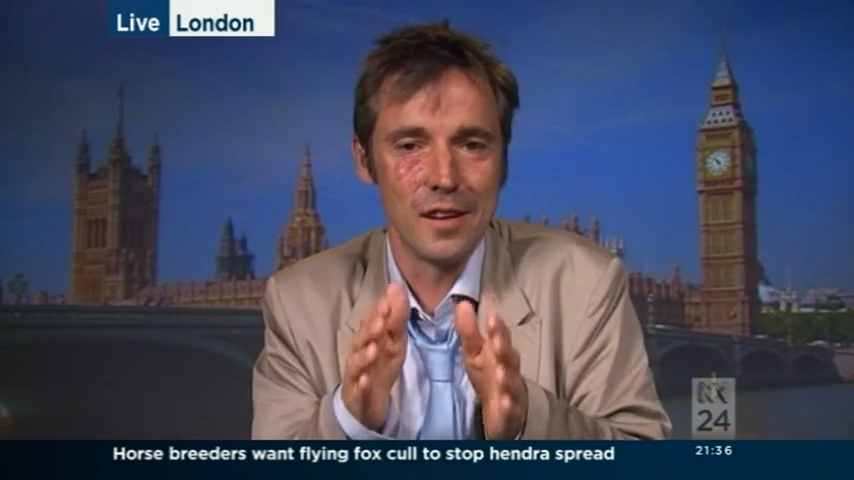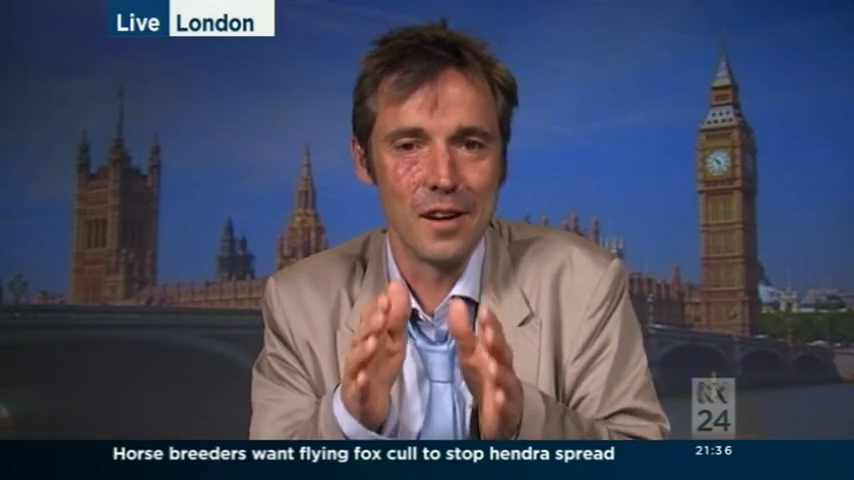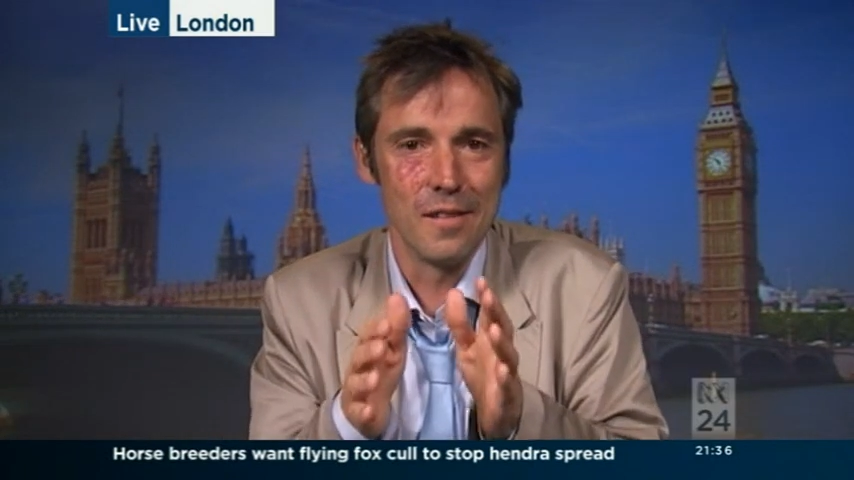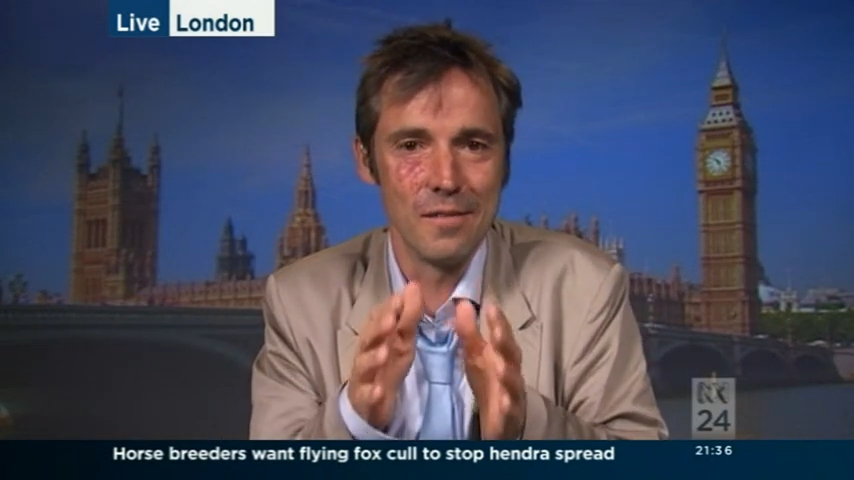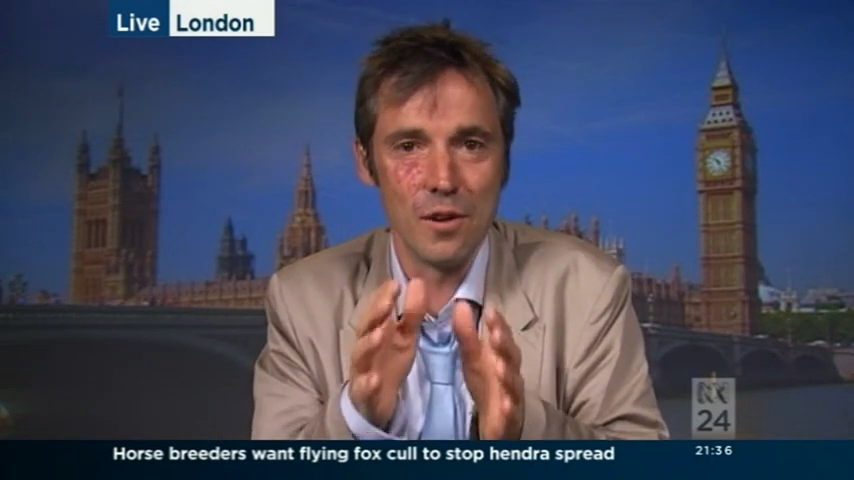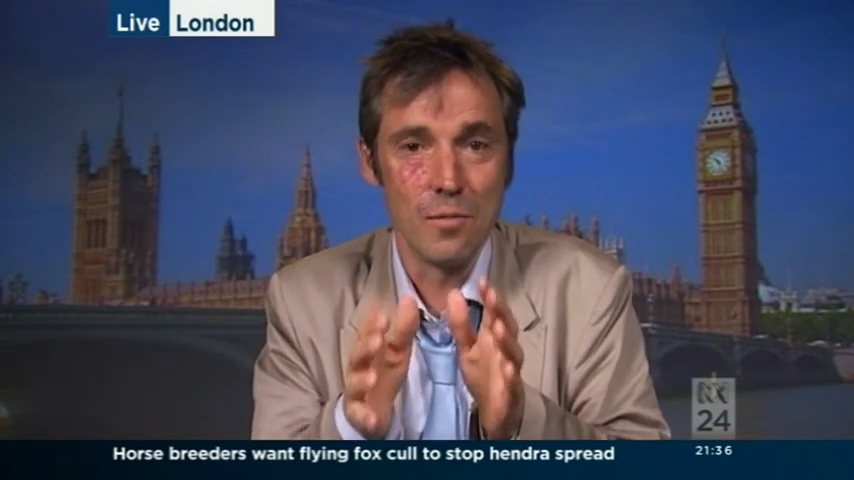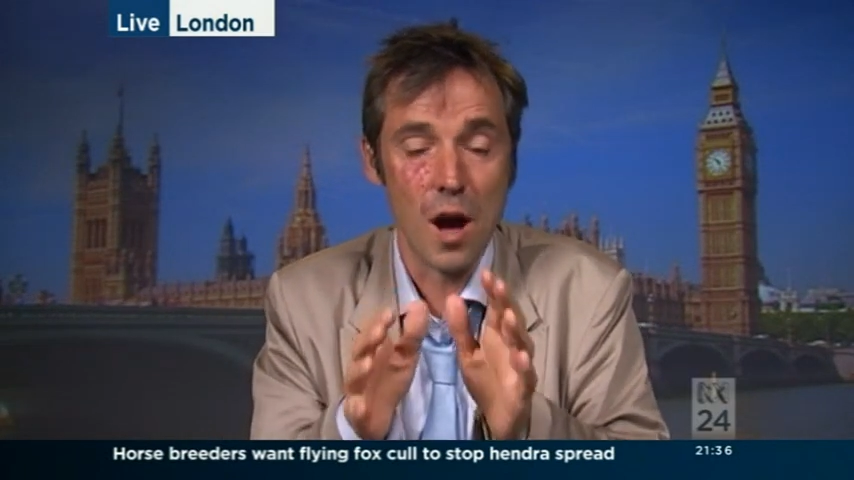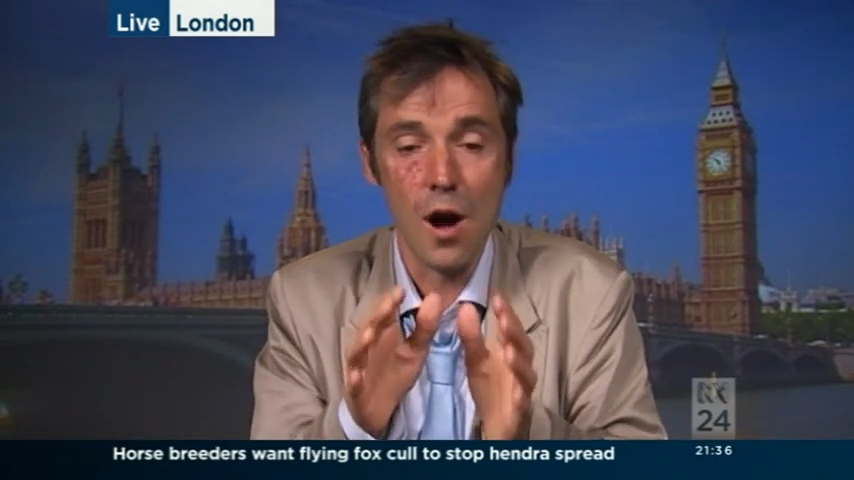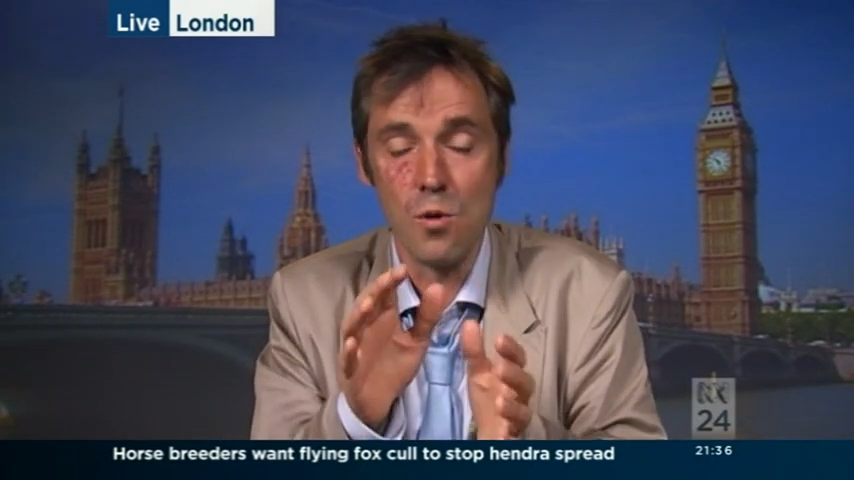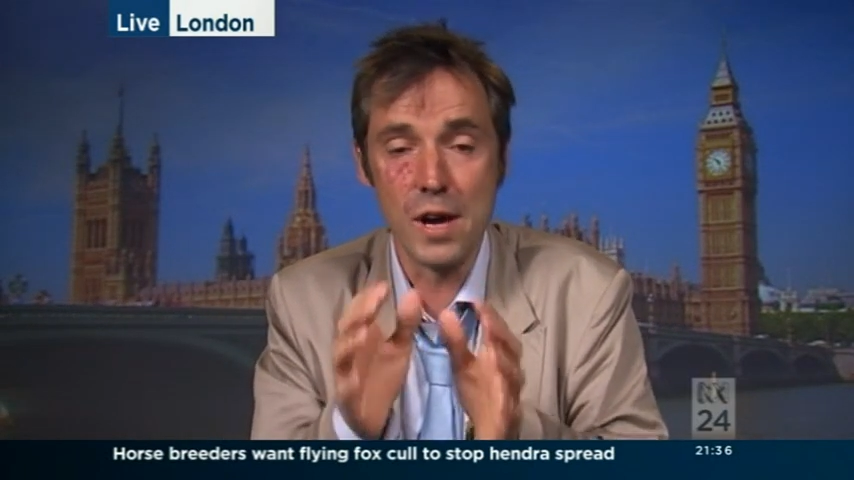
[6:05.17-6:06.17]
are kind of
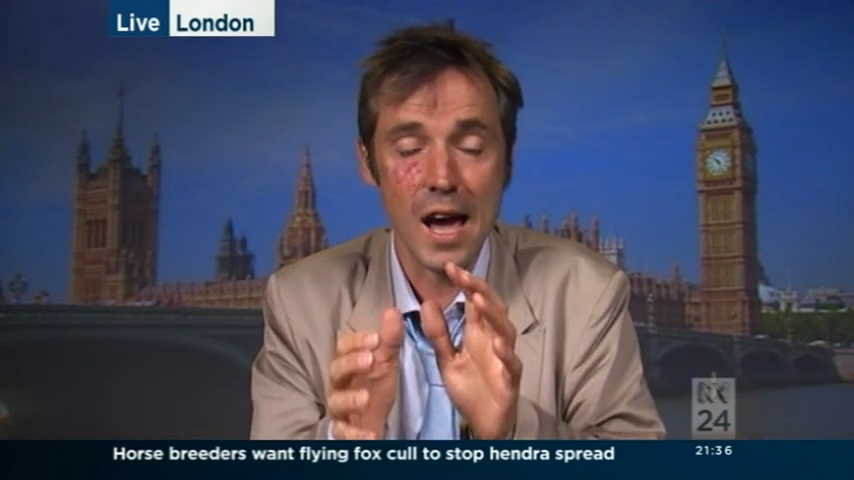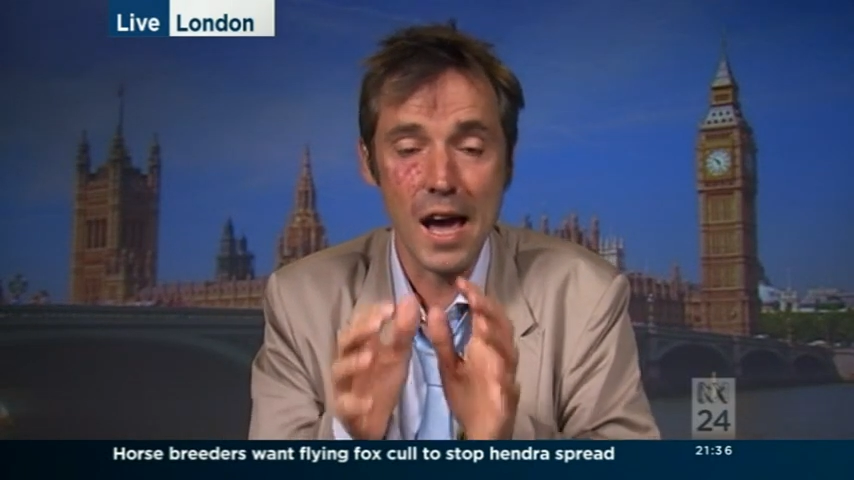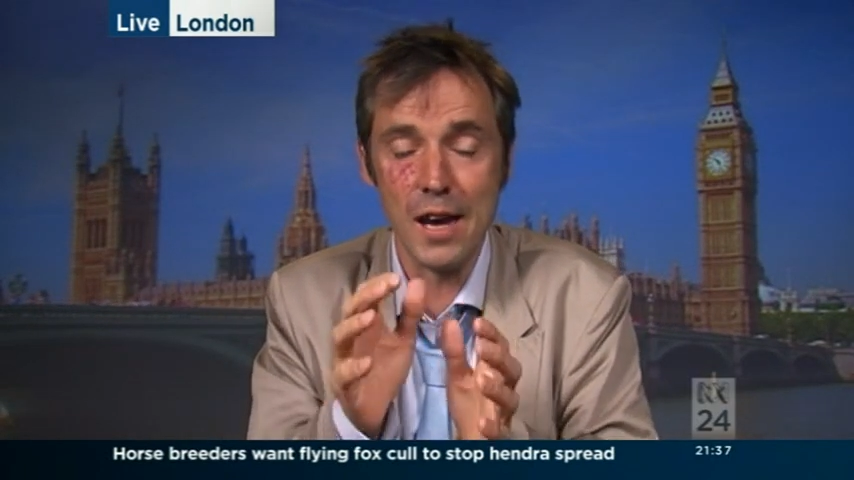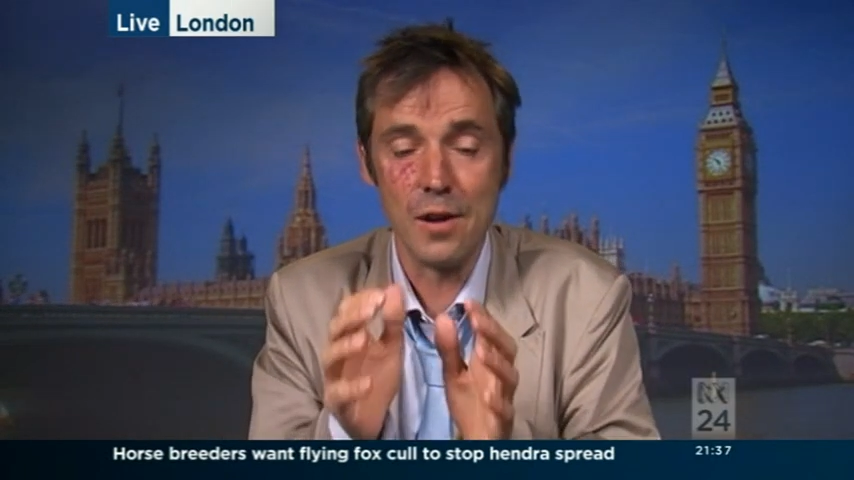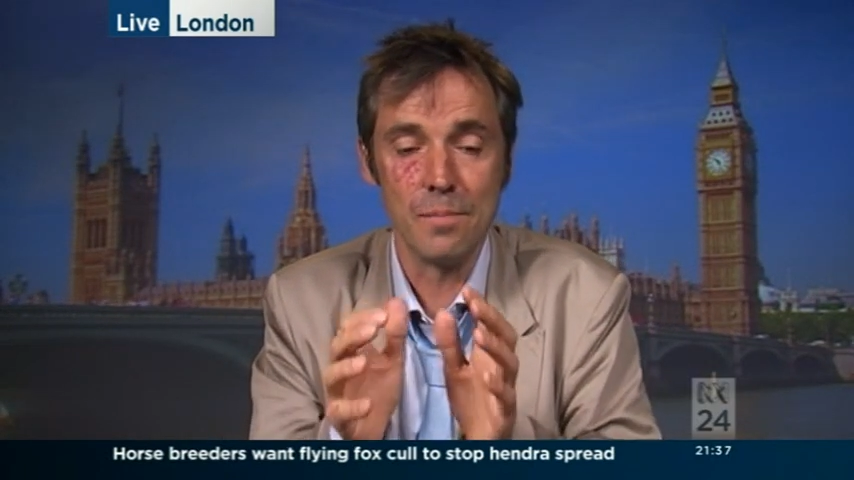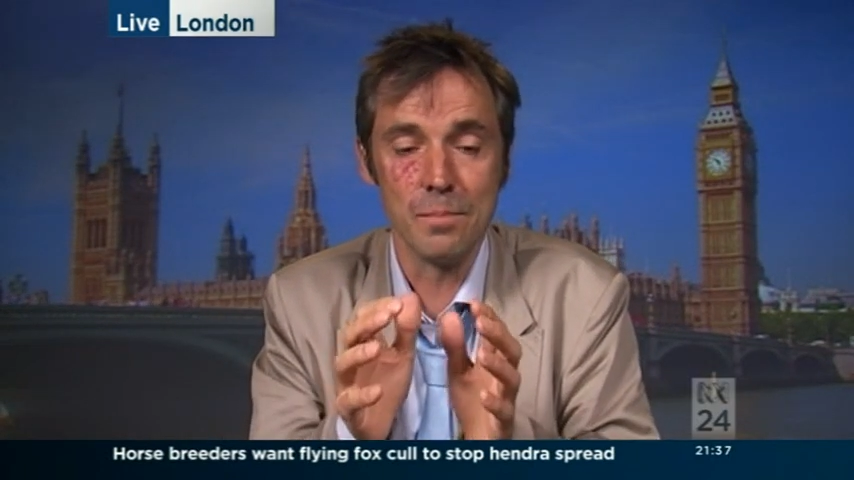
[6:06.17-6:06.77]
okay.